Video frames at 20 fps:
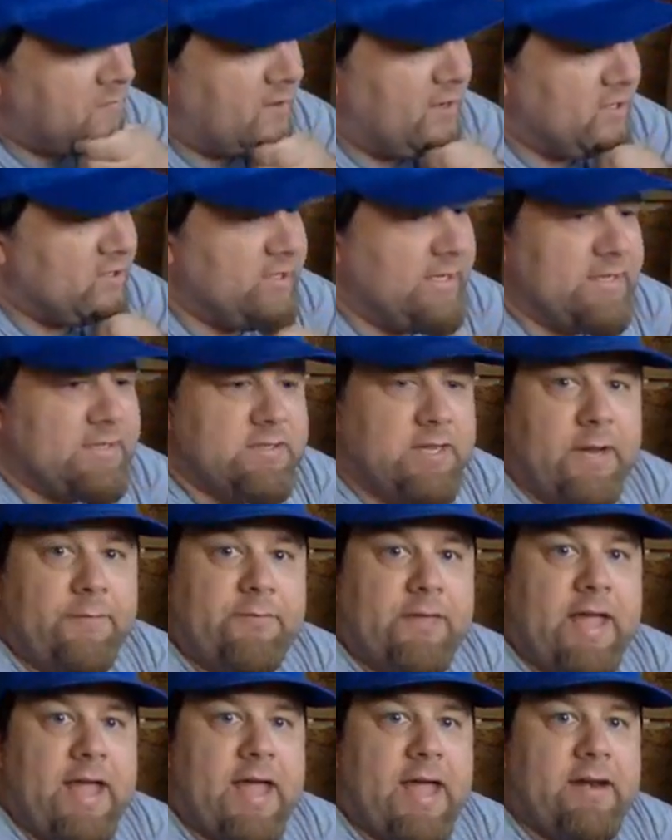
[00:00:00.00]
Actually, I just left the
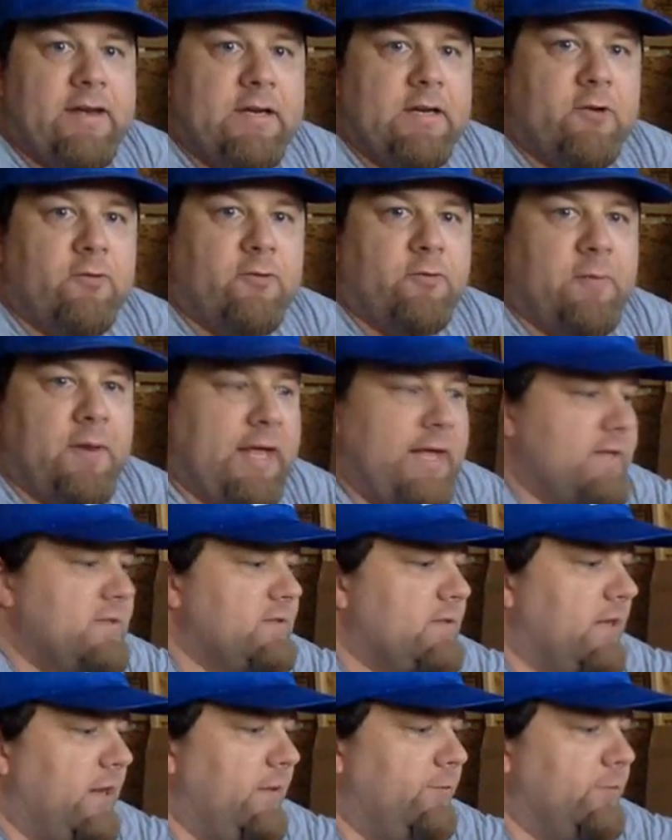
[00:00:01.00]
hat in here from last
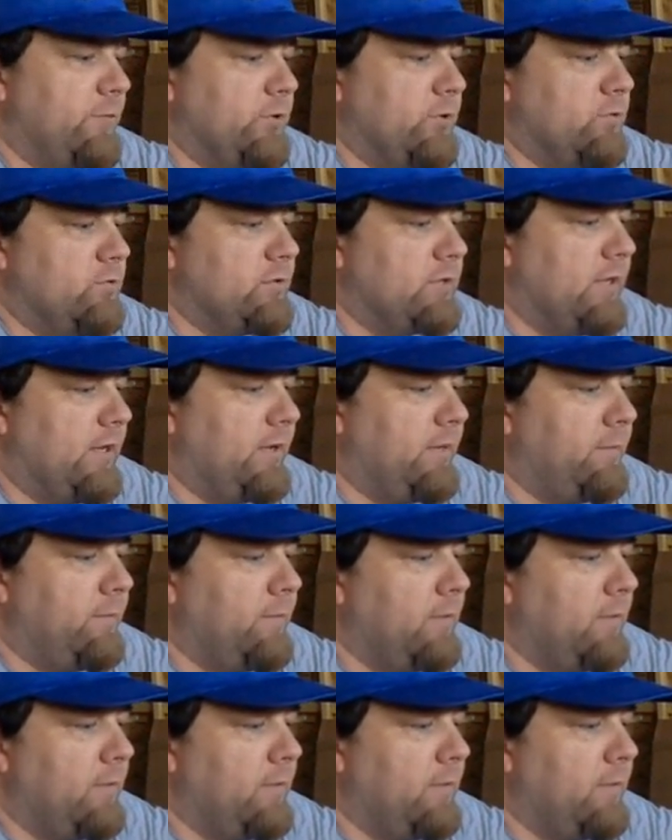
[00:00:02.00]
time, Tuesday,